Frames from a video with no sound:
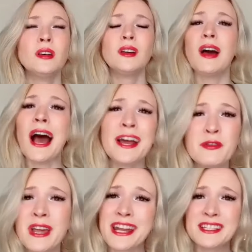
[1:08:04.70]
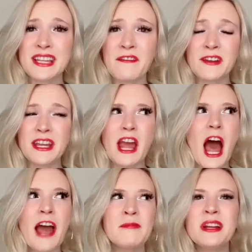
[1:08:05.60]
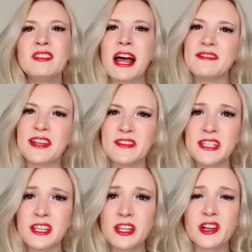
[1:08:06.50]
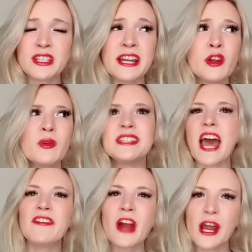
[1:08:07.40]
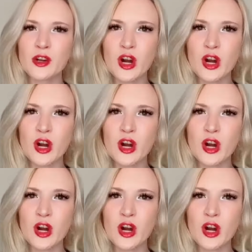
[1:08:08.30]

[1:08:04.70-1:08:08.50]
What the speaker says: I don't get it, Stephanie. I've been alive 17 years, and no one's ever had a crush on-